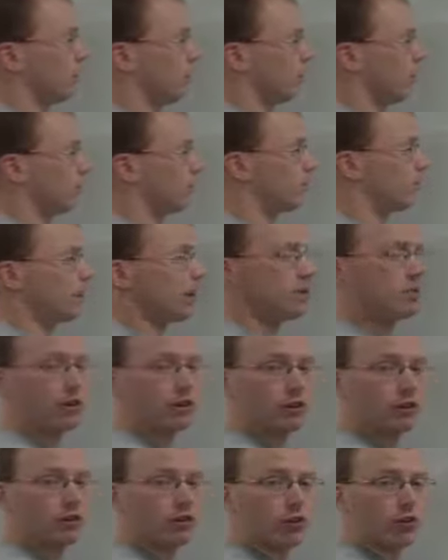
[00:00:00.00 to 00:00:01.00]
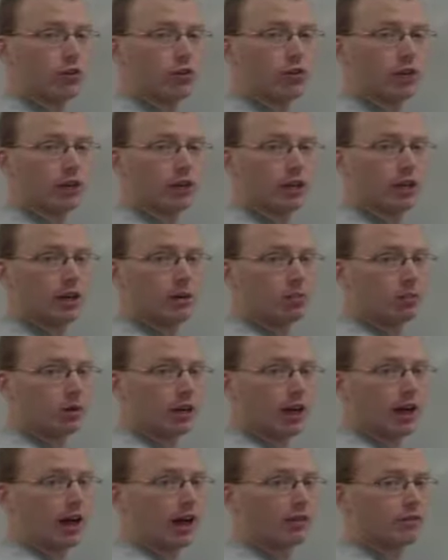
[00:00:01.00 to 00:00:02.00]
Instead of being 2d, I'm going
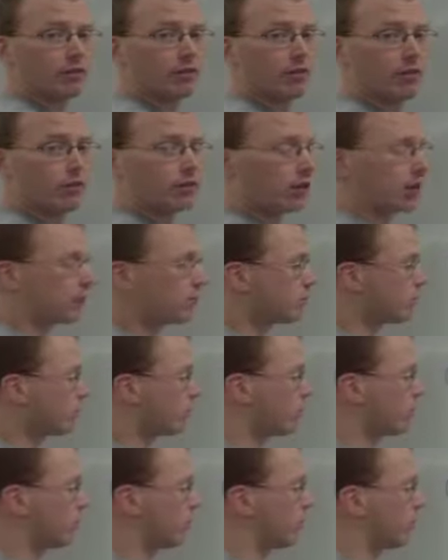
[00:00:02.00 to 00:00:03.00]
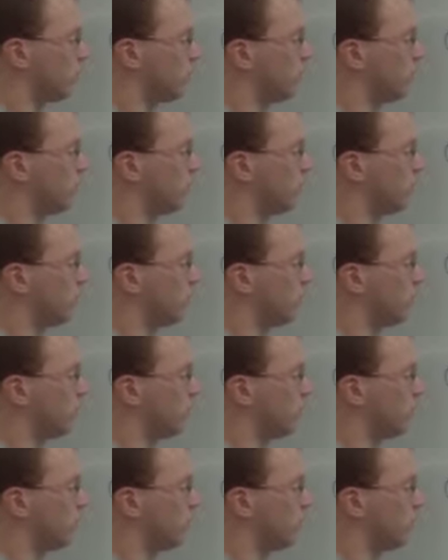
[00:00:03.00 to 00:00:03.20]
to have 2 times 2.